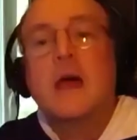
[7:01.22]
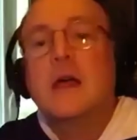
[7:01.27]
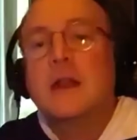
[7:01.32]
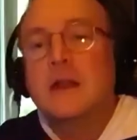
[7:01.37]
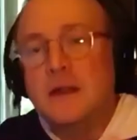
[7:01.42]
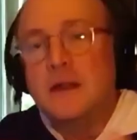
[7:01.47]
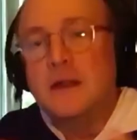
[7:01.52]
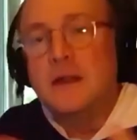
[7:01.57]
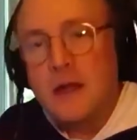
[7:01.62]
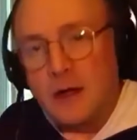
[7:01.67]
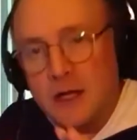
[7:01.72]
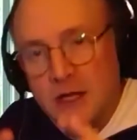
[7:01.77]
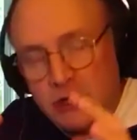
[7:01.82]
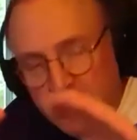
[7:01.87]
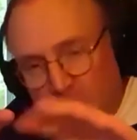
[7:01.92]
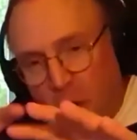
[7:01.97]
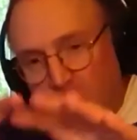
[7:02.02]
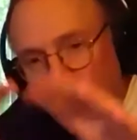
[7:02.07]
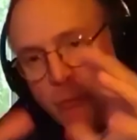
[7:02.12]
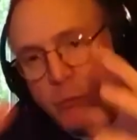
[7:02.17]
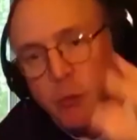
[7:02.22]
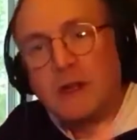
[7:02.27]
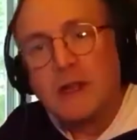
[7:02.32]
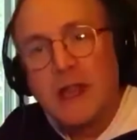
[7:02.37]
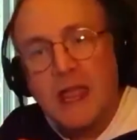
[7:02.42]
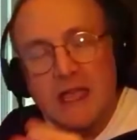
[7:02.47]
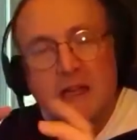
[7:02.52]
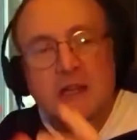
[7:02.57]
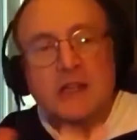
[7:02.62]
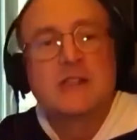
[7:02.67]
Now it's all
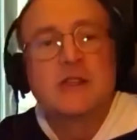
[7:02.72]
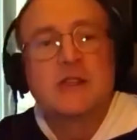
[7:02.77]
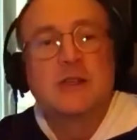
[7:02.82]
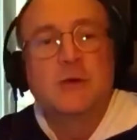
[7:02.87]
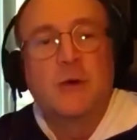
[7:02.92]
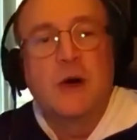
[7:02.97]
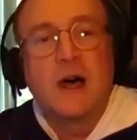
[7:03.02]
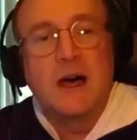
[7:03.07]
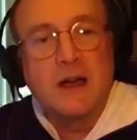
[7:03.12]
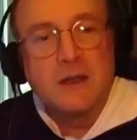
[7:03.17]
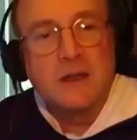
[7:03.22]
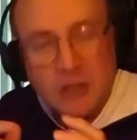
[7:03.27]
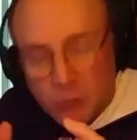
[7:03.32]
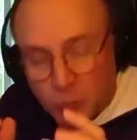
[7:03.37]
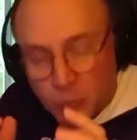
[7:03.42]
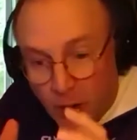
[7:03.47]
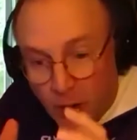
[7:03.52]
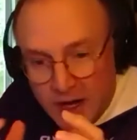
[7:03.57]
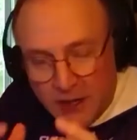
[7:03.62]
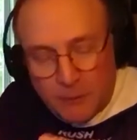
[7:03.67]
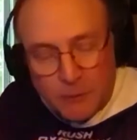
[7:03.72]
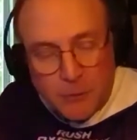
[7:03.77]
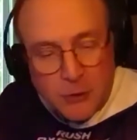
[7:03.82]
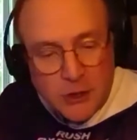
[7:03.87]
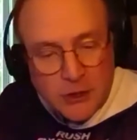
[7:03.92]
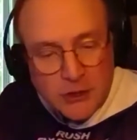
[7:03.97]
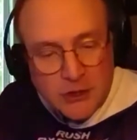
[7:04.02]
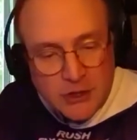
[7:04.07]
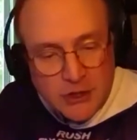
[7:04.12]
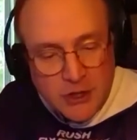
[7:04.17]
related to writing
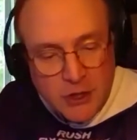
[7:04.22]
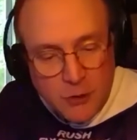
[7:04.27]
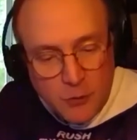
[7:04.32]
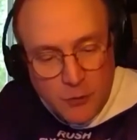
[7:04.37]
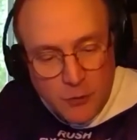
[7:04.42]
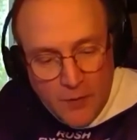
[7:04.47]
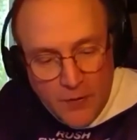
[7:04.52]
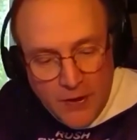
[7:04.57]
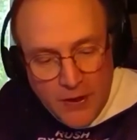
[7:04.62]
books. So